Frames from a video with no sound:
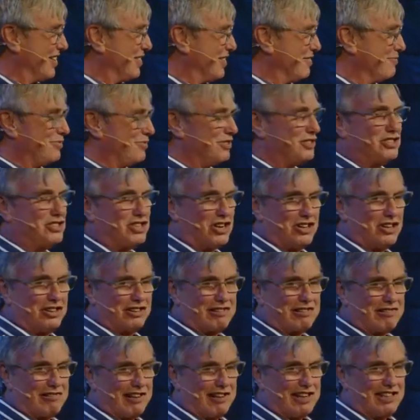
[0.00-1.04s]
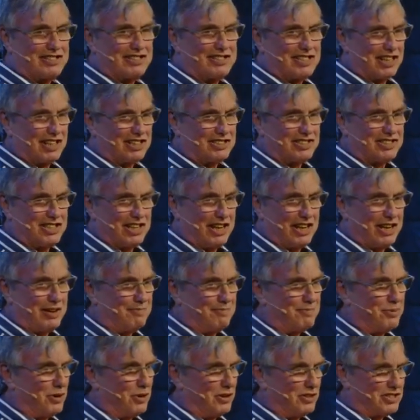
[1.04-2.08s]
But John 3:16
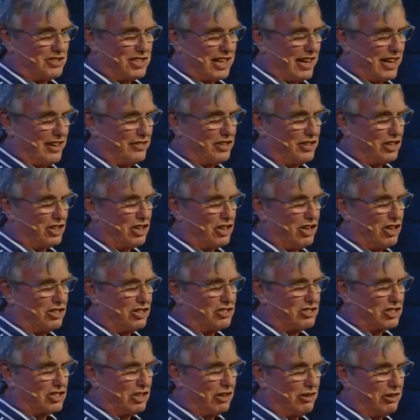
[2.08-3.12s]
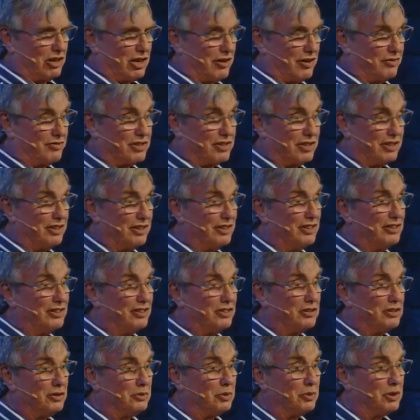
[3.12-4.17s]
points out that God so loved
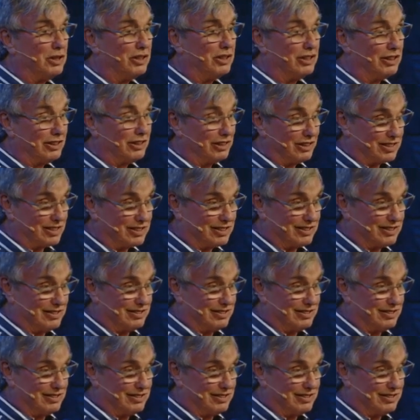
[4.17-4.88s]
the world,